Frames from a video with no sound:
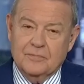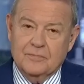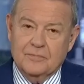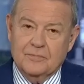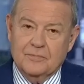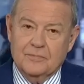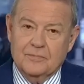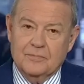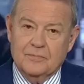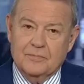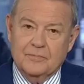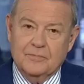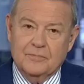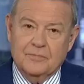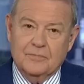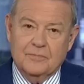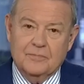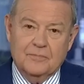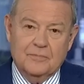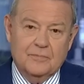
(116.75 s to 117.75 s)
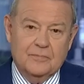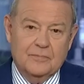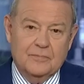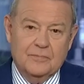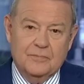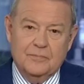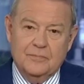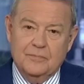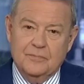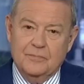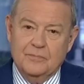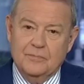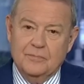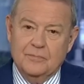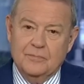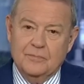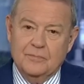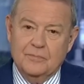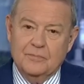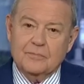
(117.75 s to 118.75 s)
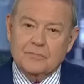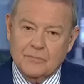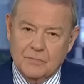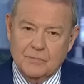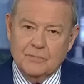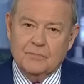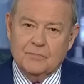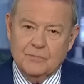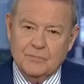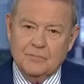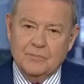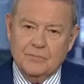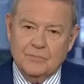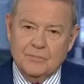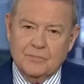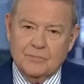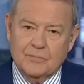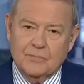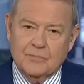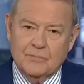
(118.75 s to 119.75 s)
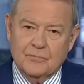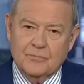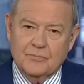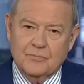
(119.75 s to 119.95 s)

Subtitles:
This person isn't speaking.